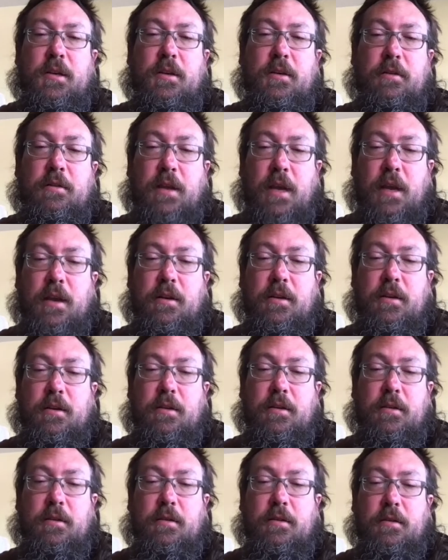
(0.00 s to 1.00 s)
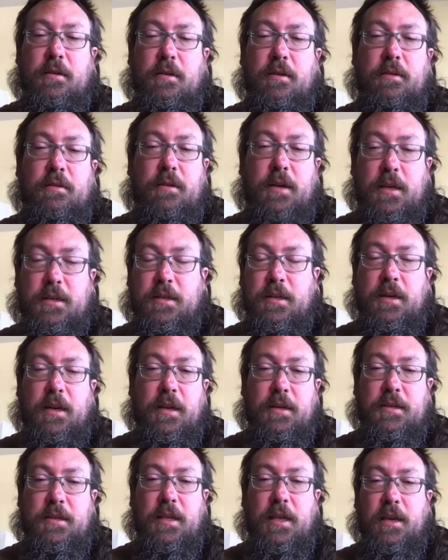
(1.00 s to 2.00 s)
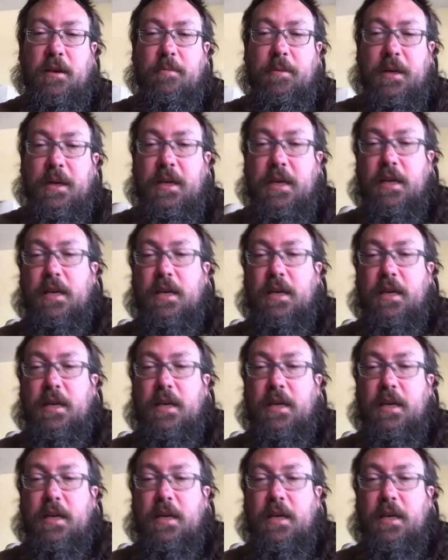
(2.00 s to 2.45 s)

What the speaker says: that designates the output.